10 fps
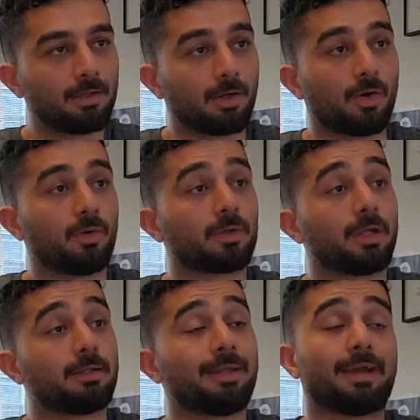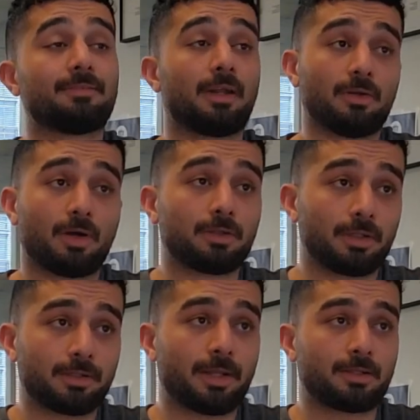Okay, they have another
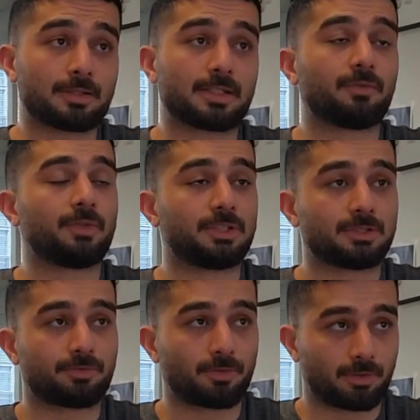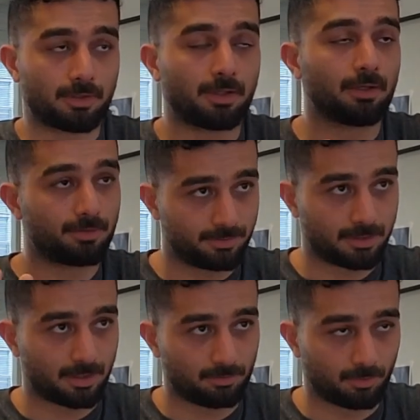data set which is for the
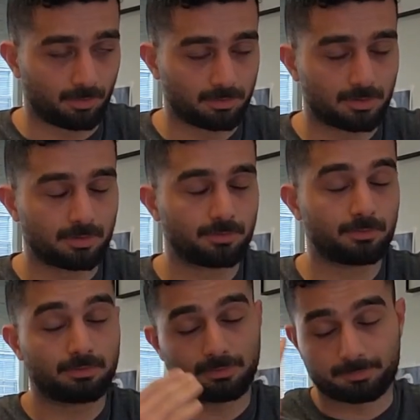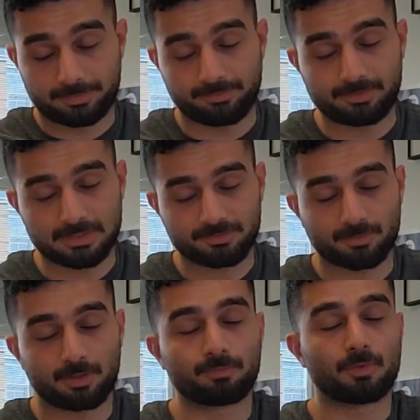real world. Previous
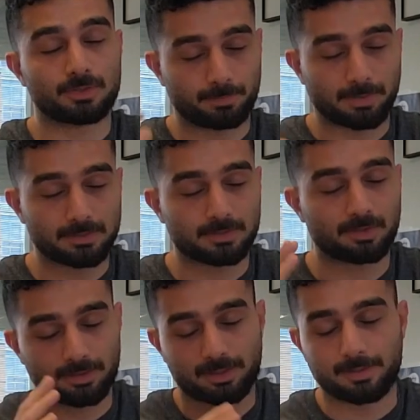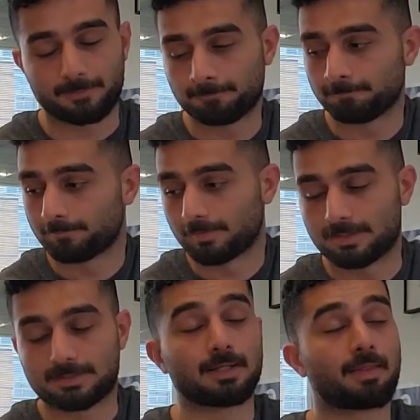one was based on the
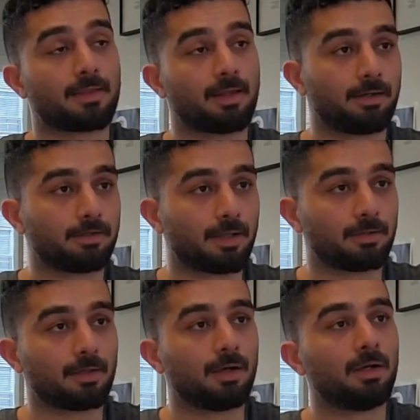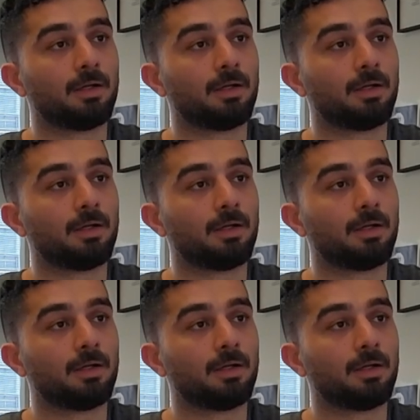synthetic data.